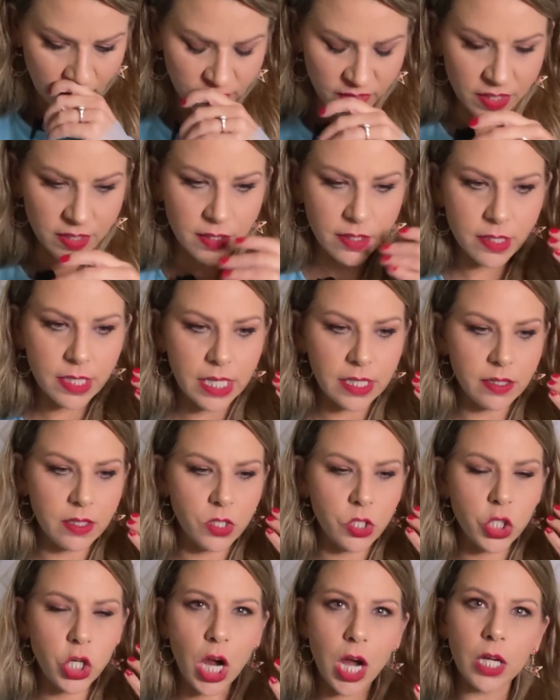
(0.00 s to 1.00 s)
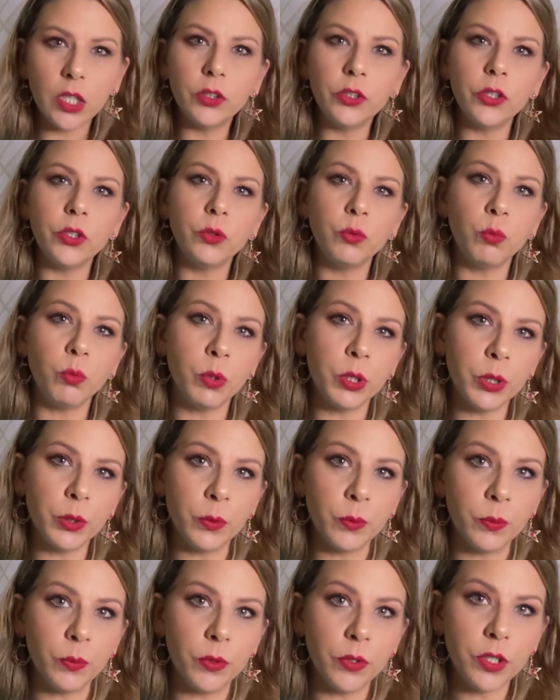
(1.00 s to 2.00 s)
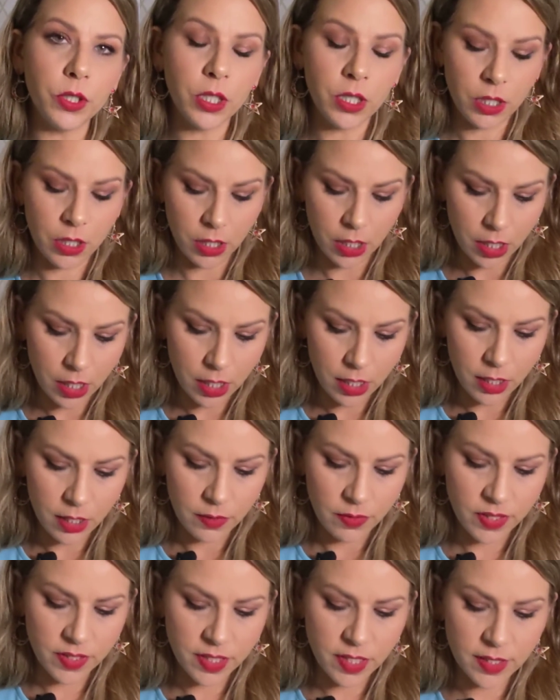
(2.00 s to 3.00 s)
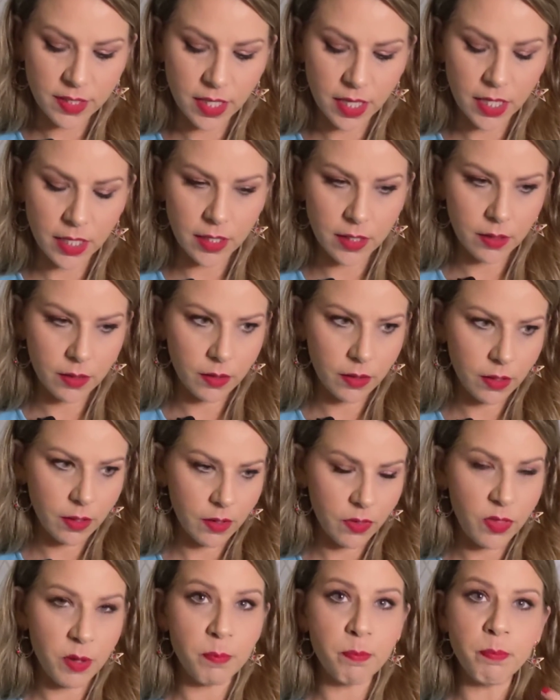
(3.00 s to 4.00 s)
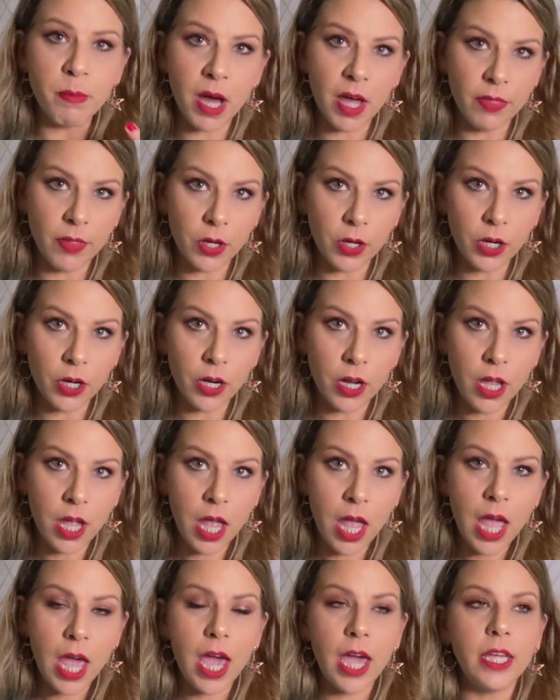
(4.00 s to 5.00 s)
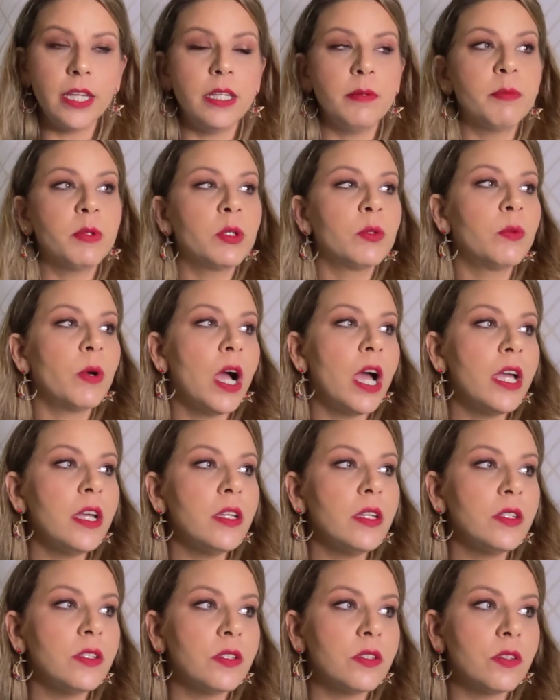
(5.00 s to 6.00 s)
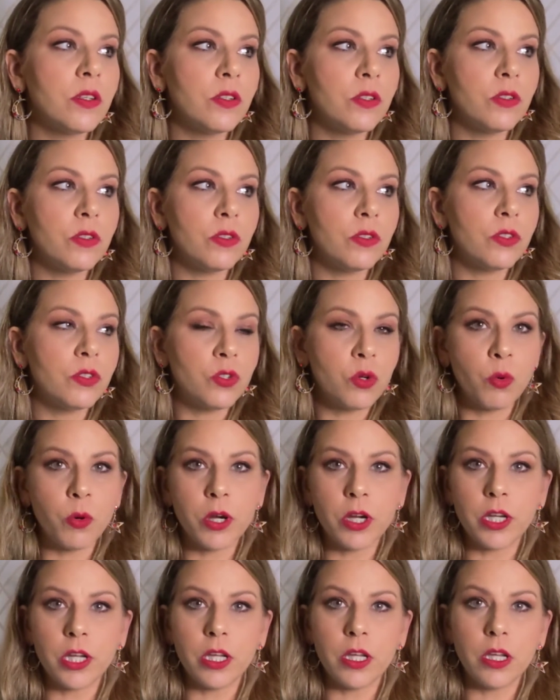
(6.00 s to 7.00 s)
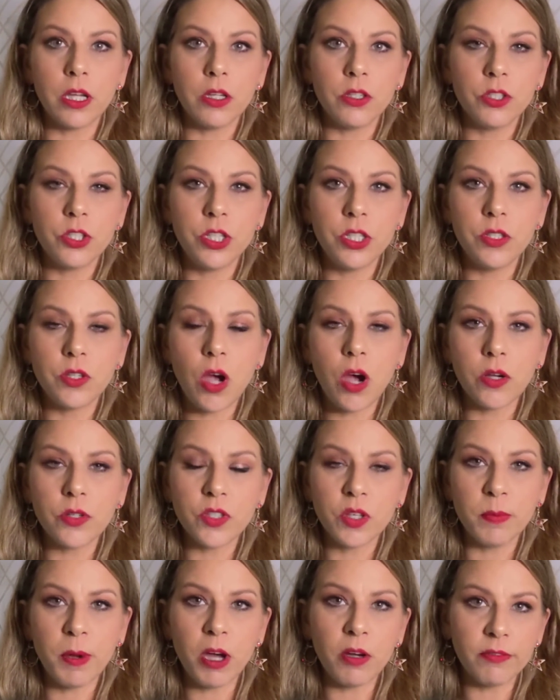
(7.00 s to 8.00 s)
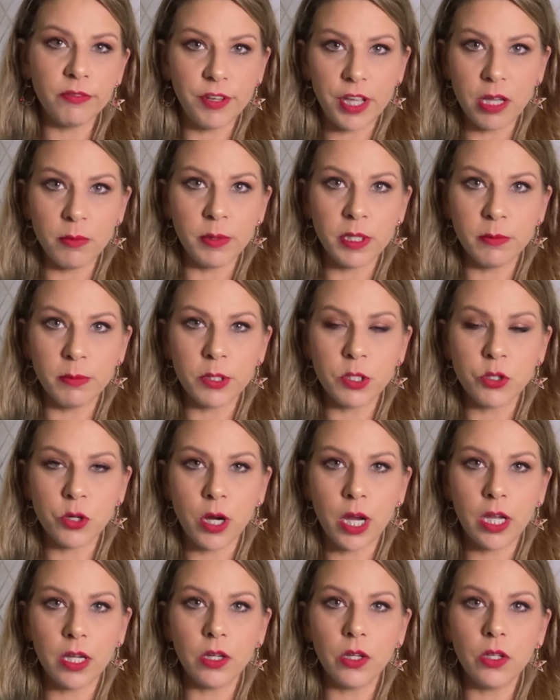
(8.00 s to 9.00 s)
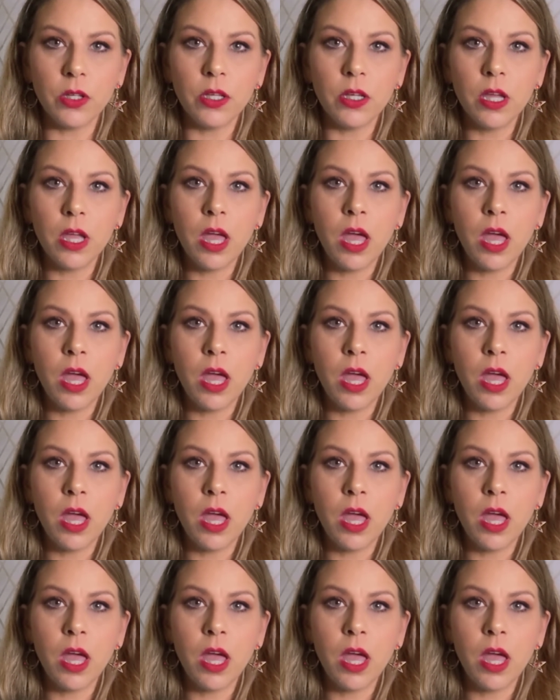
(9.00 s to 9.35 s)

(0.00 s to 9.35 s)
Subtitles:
This is like the childhood wound. This is like the mother. And in Mariah's story, she talks about family betrayal,